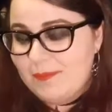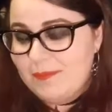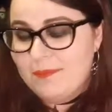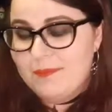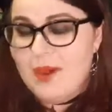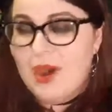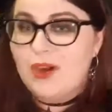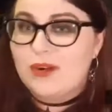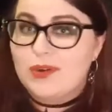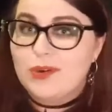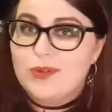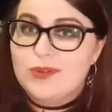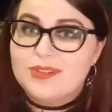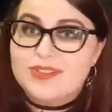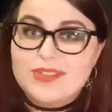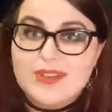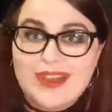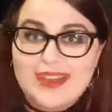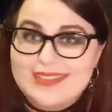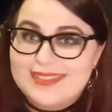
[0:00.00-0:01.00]
Margaret
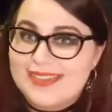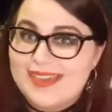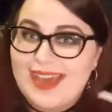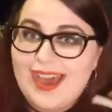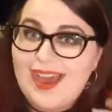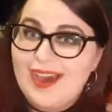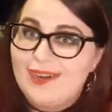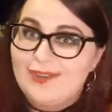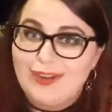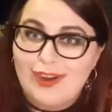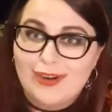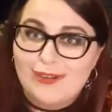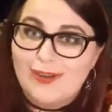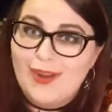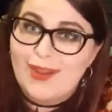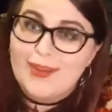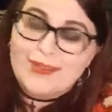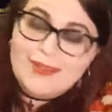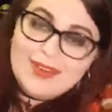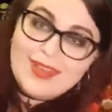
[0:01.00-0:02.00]
also has a cat of her
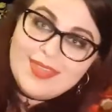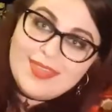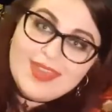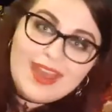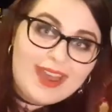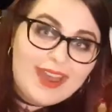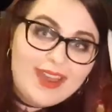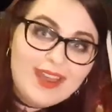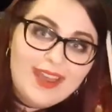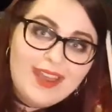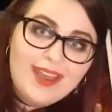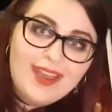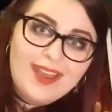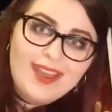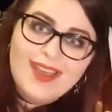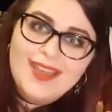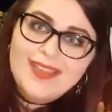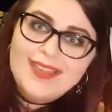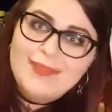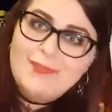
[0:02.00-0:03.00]
own that
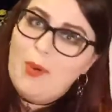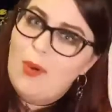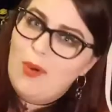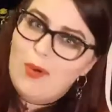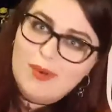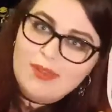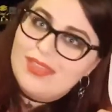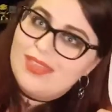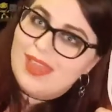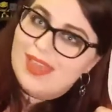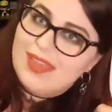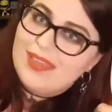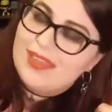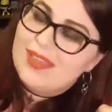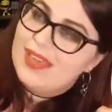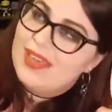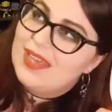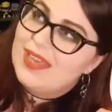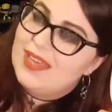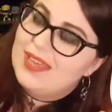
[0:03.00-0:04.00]
the poor
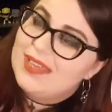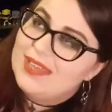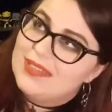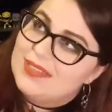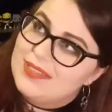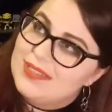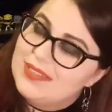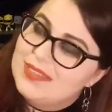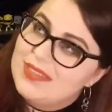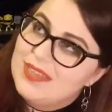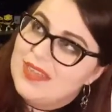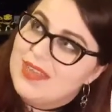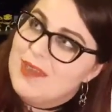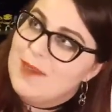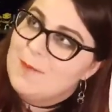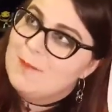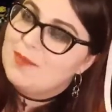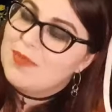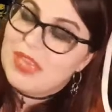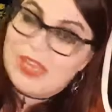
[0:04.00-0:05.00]
thing is
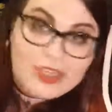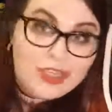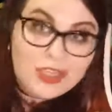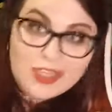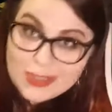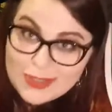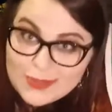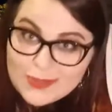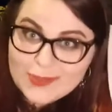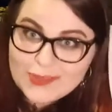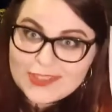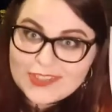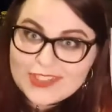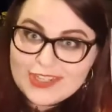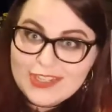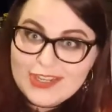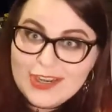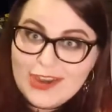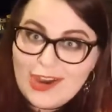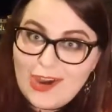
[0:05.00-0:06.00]
accused
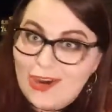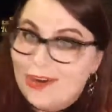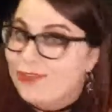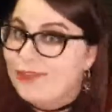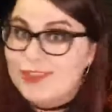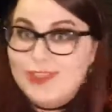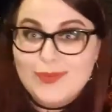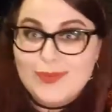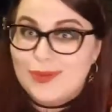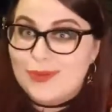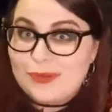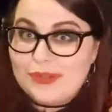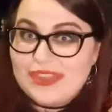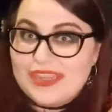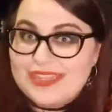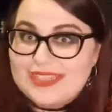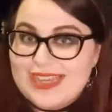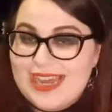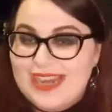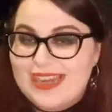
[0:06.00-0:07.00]
of doing all the
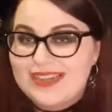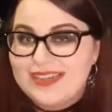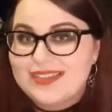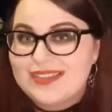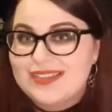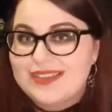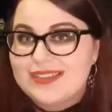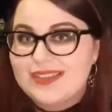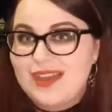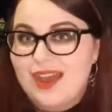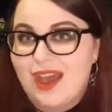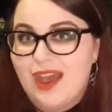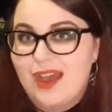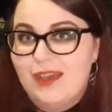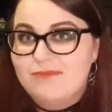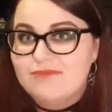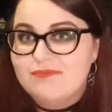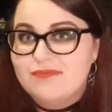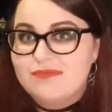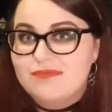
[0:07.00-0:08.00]
attacks.
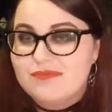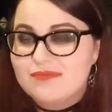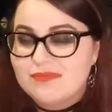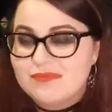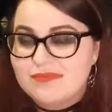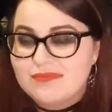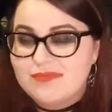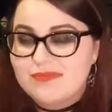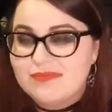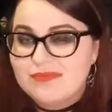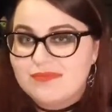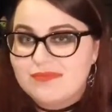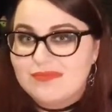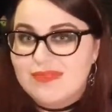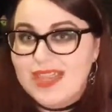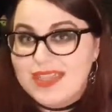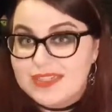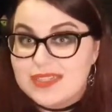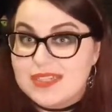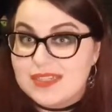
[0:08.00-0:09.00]

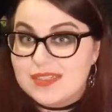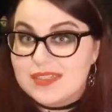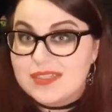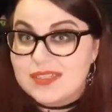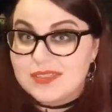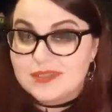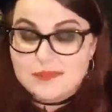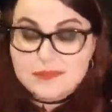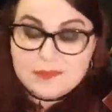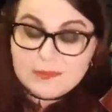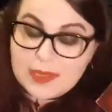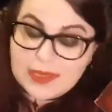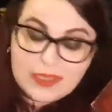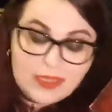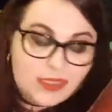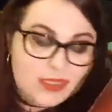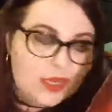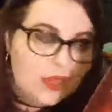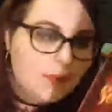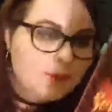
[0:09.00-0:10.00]
It's innocent, but
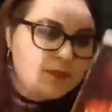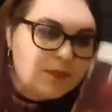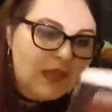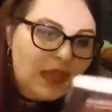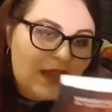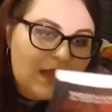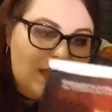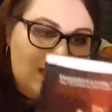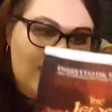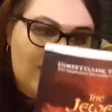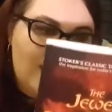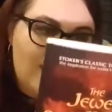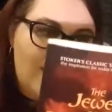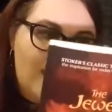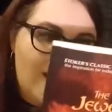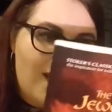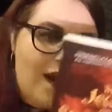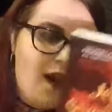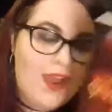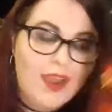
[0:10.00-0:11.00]
you know.
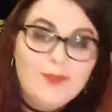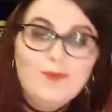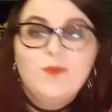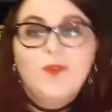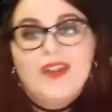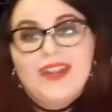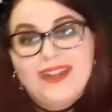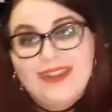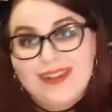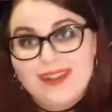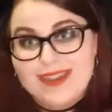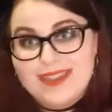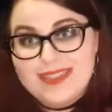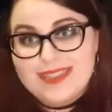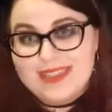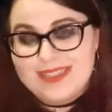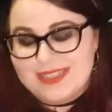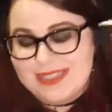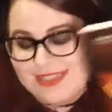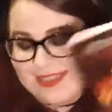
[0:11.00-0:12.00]
I really like
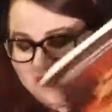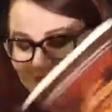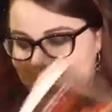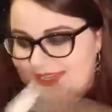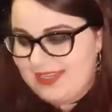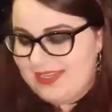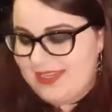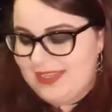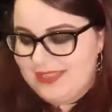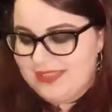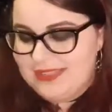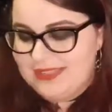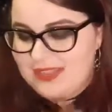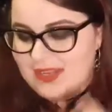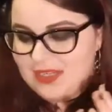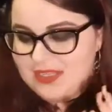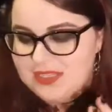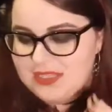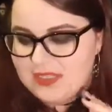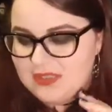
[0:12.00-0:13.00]
this. As I said, it
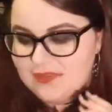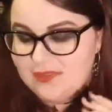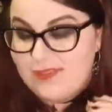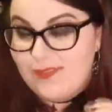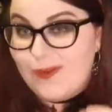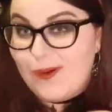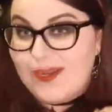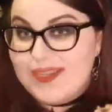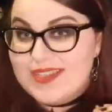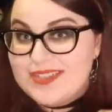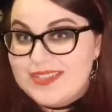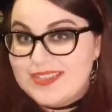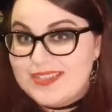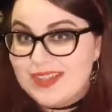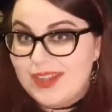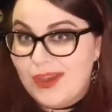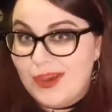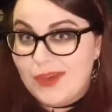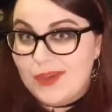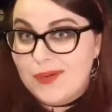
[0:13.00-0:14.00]
started off quite
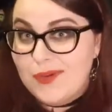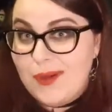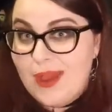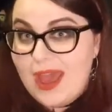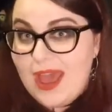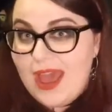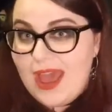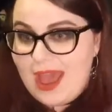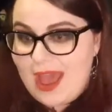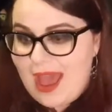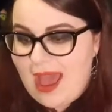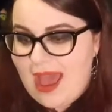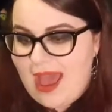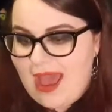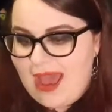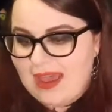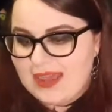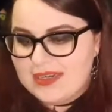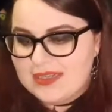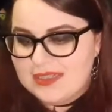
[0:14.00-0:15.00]
slow
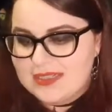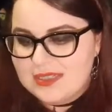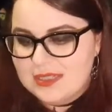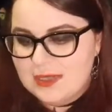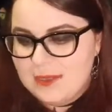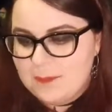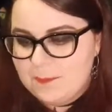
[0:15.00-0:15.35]
and